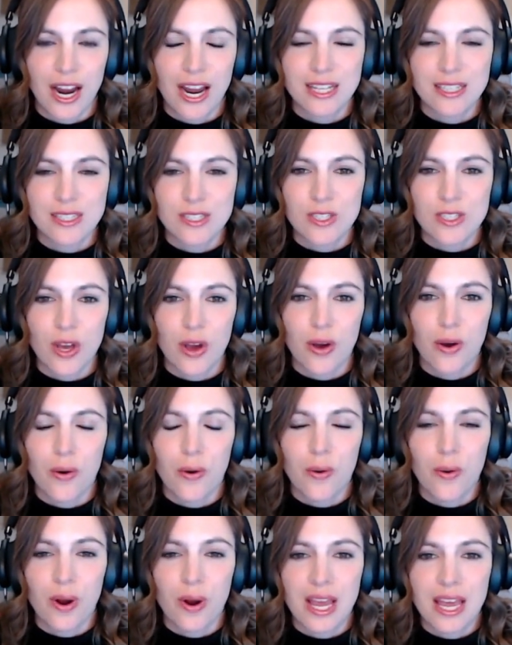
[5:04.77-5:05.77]
And
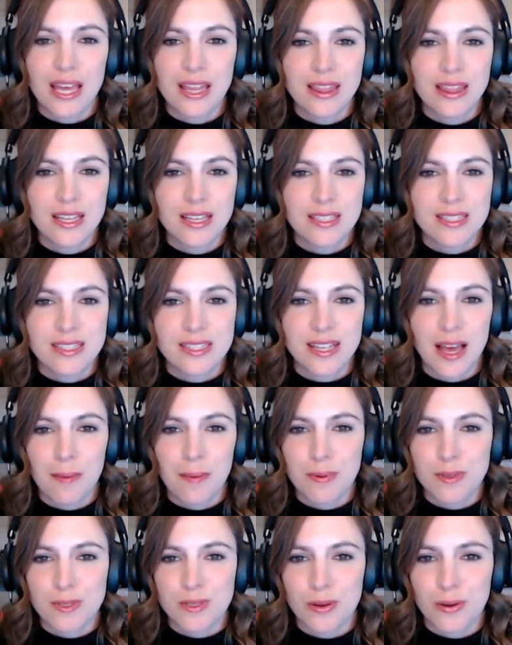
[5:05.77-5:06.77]
so in this
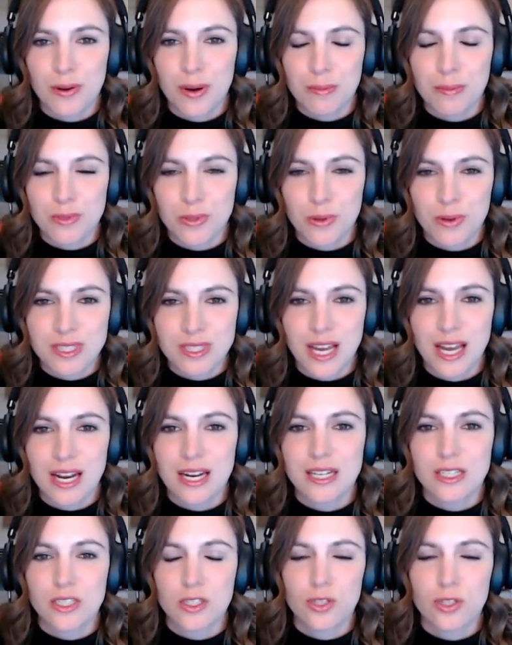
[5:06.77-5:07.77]
episode, I'm so
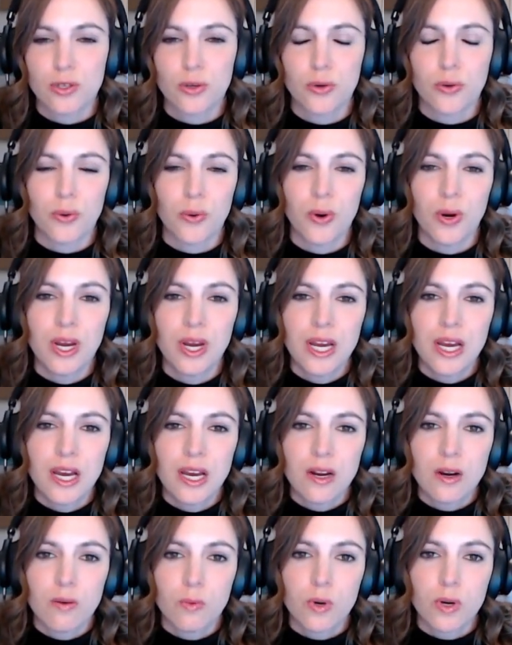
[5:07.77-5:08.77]
excited to
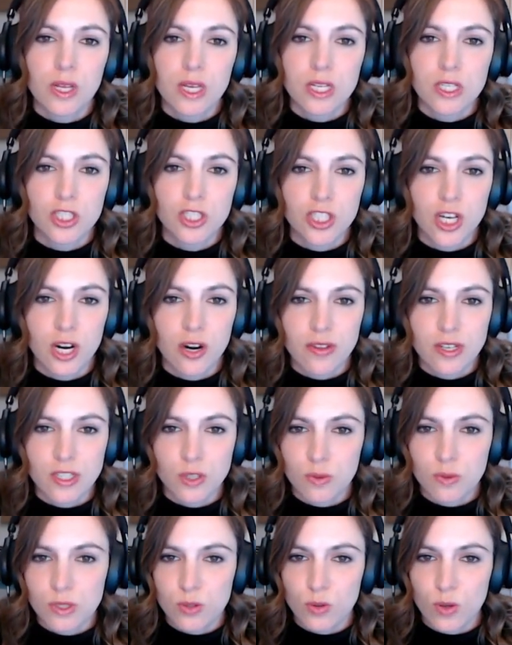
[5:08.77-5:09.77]
really share this
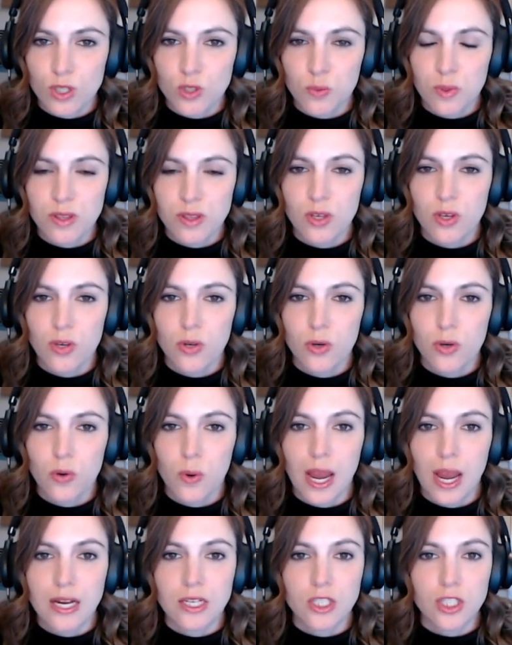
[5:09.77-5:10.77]
resource with you
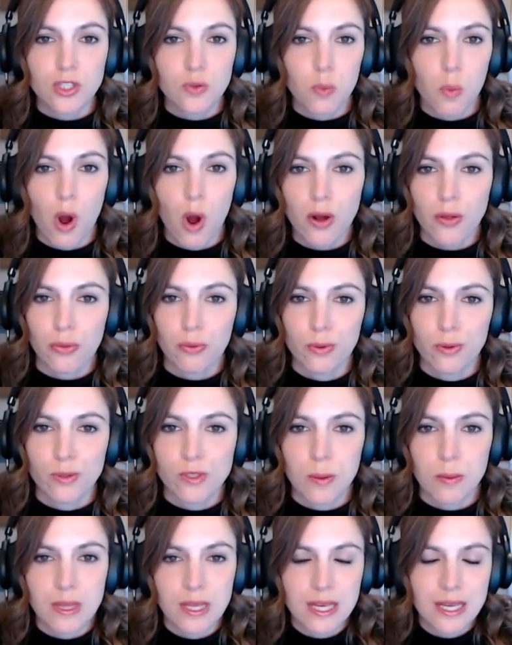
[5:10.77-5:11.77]
and just walk through
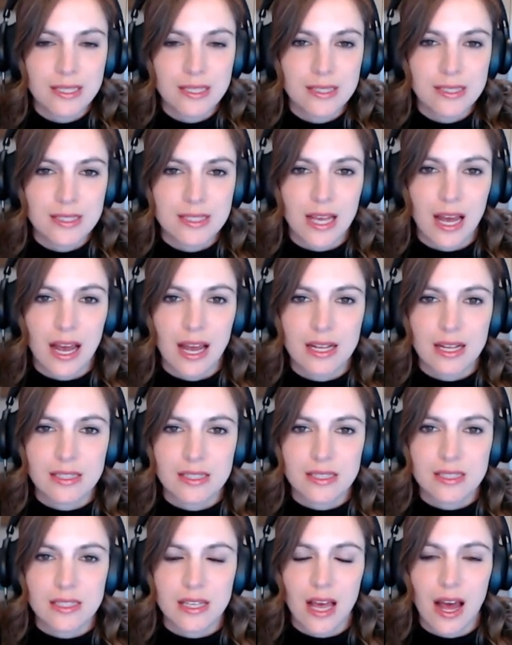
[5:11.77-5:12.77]
some of the
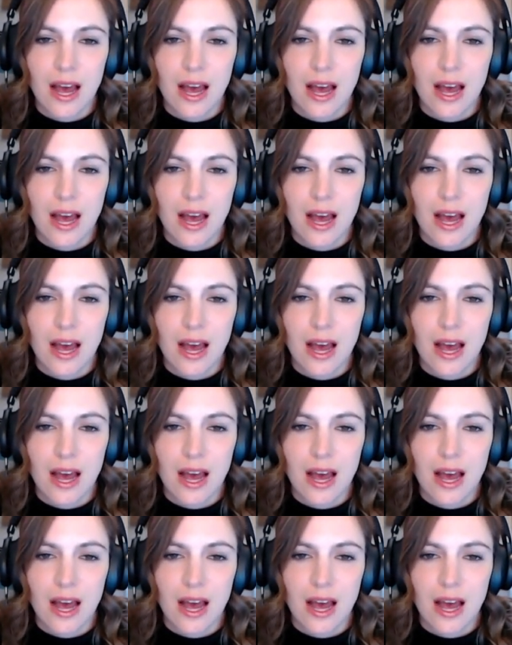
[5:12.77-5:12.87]
insights